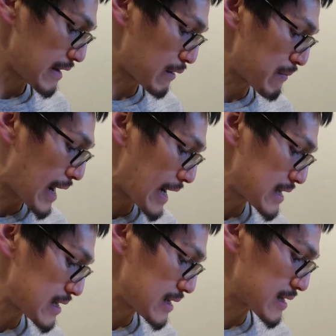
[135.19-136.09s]
Now
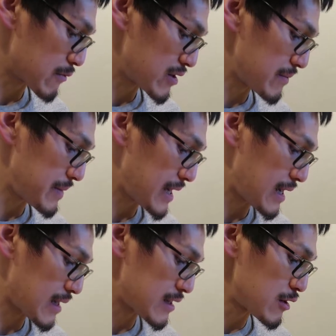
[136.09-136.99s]
mine is going to
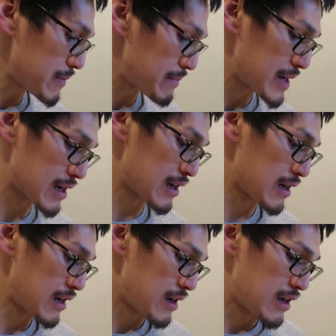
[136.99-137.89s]
be a little bit
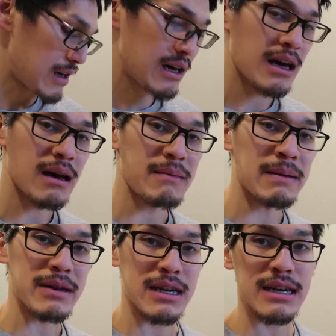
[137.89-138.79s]
bigger.
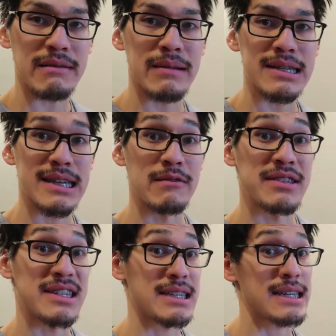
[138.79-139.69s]
I'm going to give
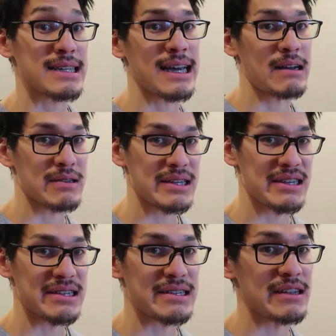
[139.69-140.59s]
myself 6
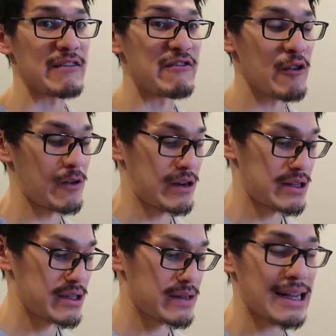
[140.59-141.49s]
ounces instead of
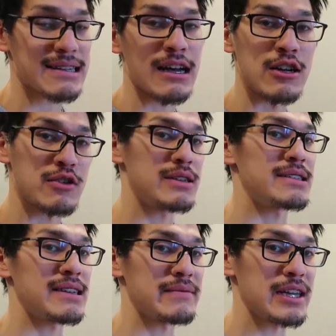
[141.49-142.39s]
4, so that's
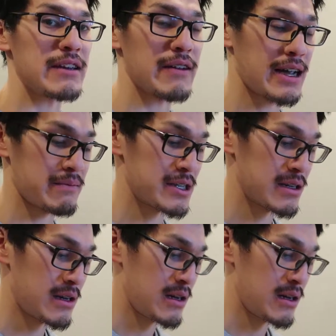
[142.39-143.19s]
170 grams.